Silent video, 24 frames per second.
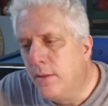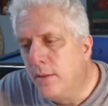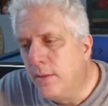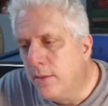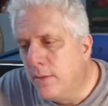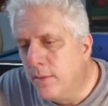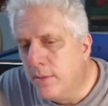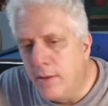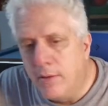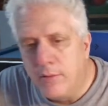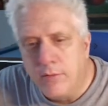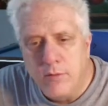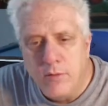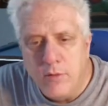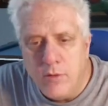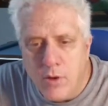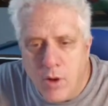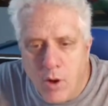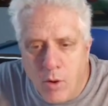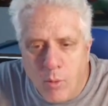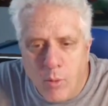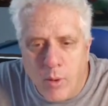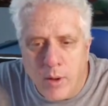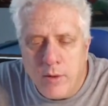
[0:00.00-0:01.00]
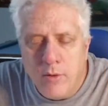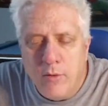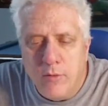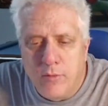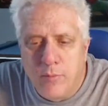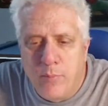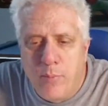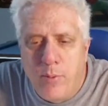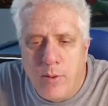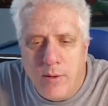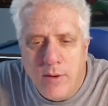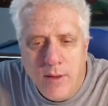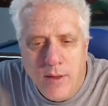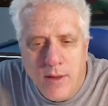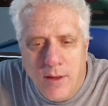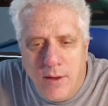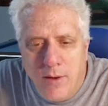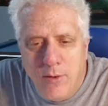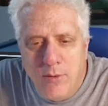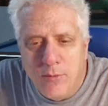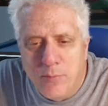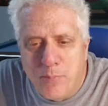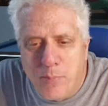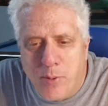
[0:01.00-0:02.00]
There's no one who's
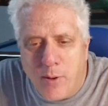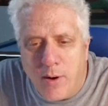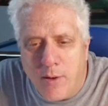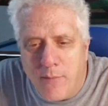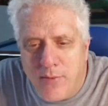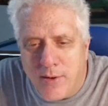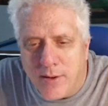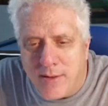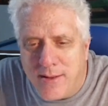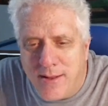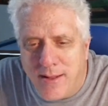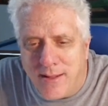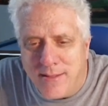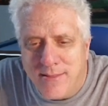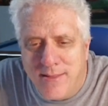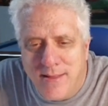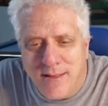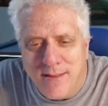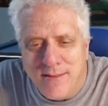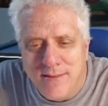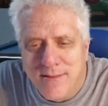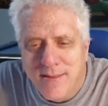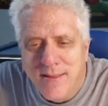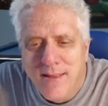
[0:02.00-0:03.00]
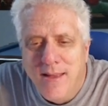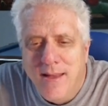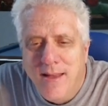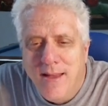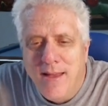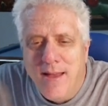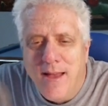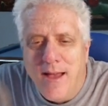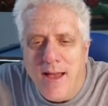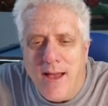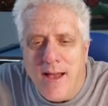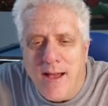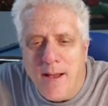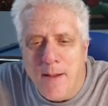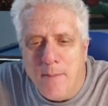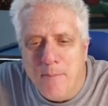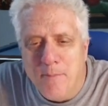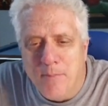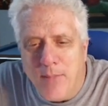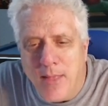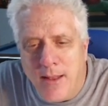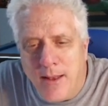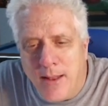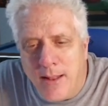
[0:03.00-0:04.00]
perfect at this.
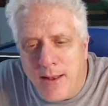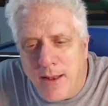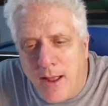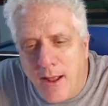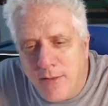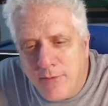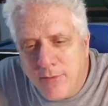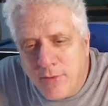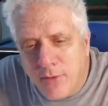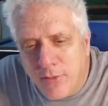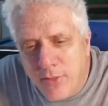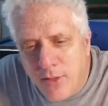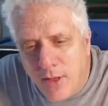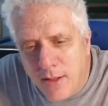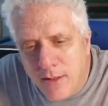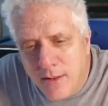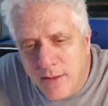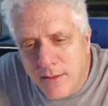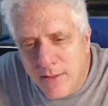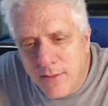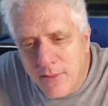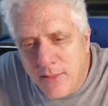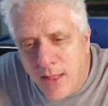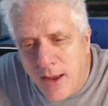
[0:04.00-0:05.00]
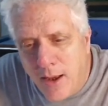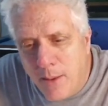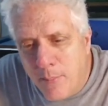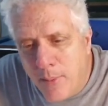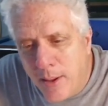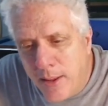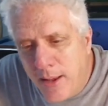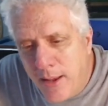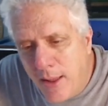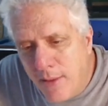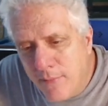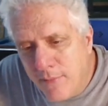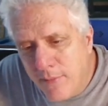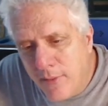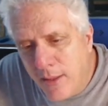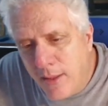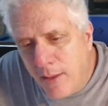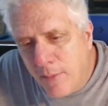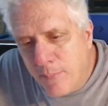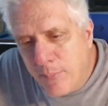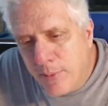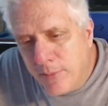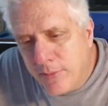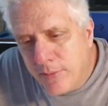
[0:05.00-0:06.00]
And then I also thought that I might
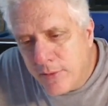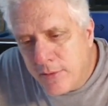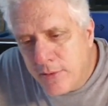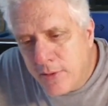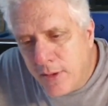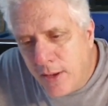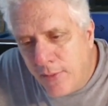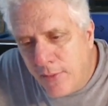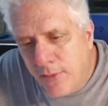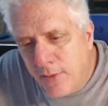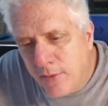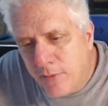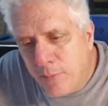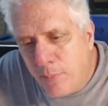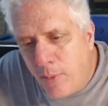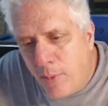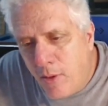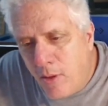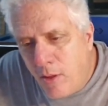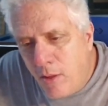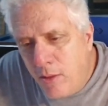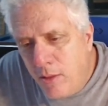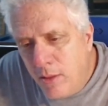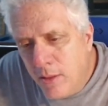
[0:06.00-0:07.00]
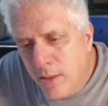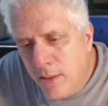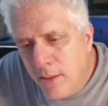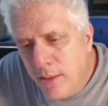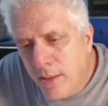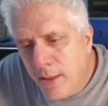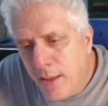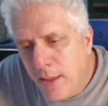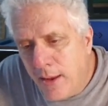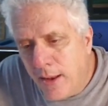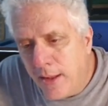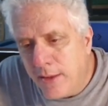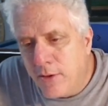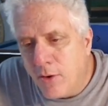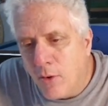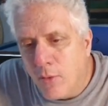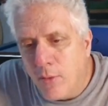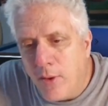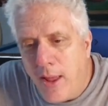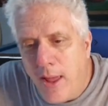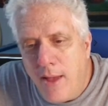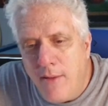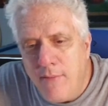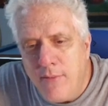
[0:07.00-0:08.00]
have position on this ball, and I don't
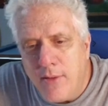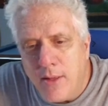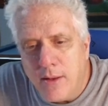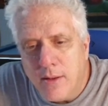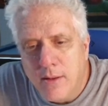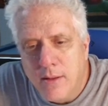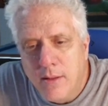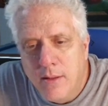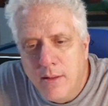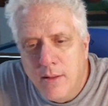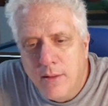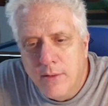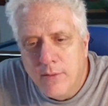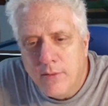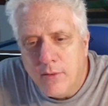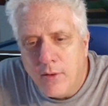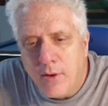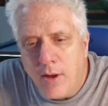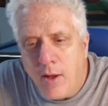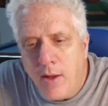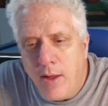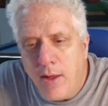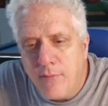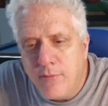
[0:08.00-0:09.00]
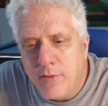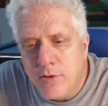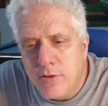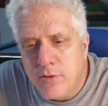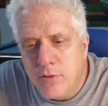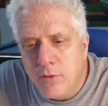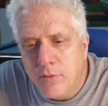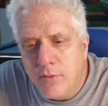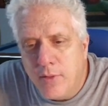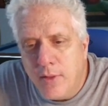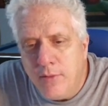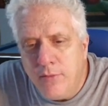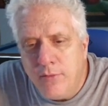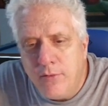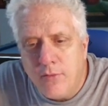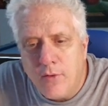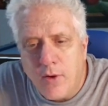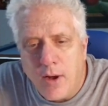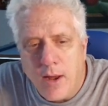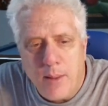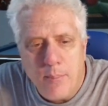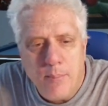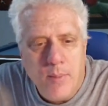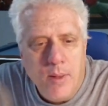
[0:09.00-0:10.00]
have it. So now I have to shoot this
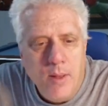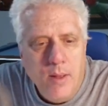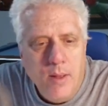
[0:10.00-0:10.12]
stripe.